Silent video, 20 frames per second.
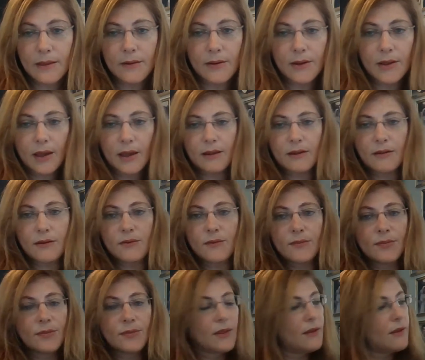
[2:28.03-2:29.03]
Okay.
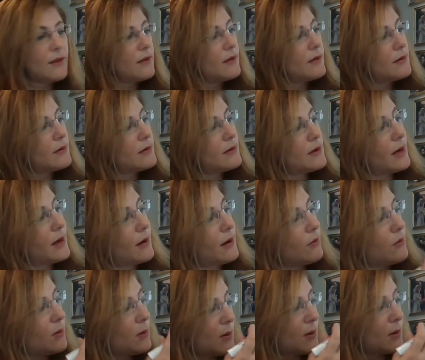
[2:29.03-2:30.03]

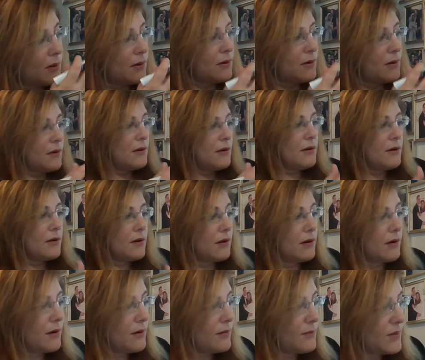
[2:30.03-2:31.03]
Now,
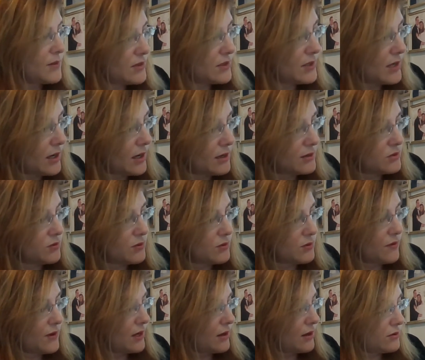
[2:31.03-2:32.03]
the sides
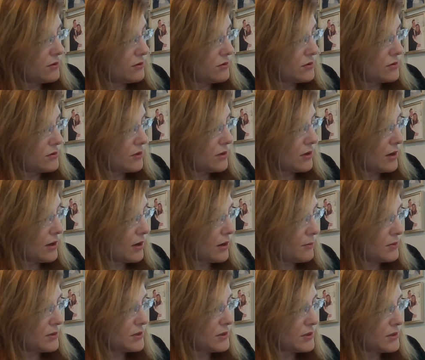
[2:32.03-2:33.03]
with values are
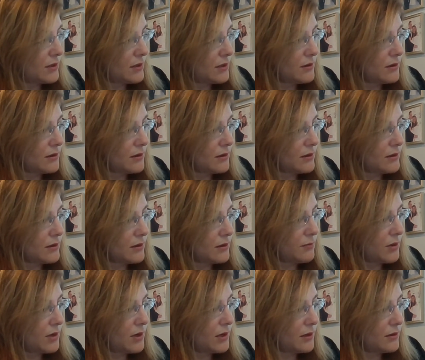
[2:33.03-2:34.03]
opposite and
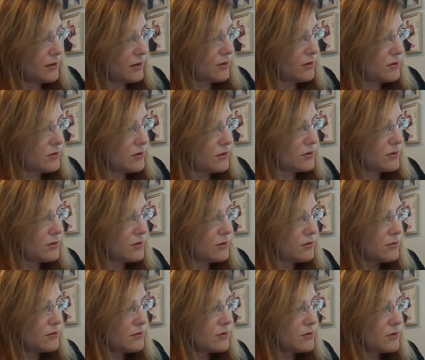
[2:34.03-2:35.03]
hypotenuse.
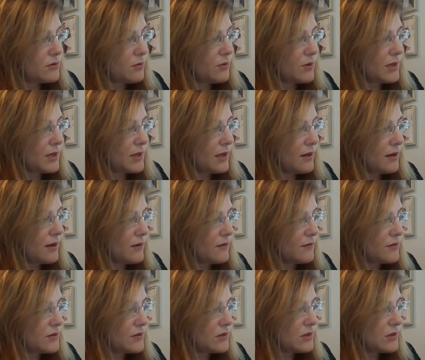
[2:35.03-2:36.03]
So we
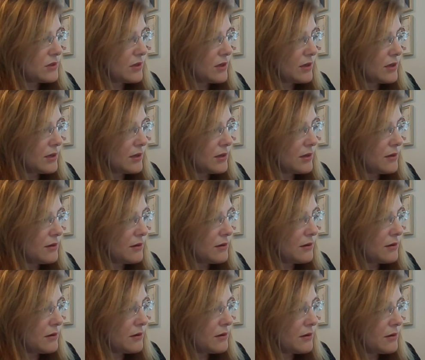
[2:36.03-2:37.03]
have
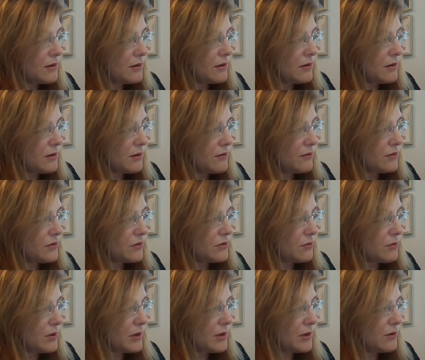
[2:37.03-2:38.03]
sine of
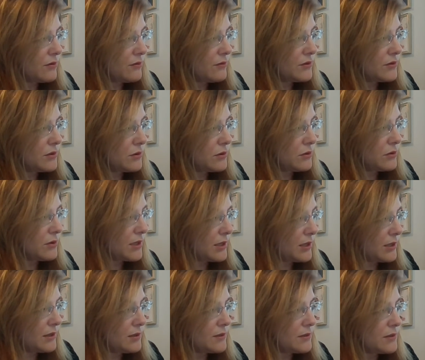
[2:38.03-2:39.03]
12
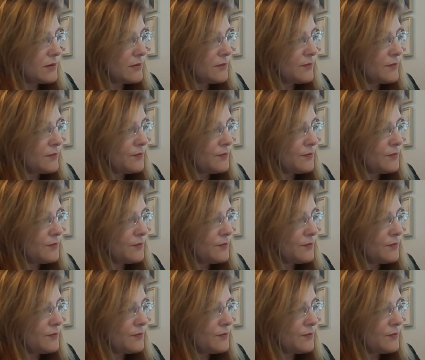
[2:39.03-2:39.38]
degrees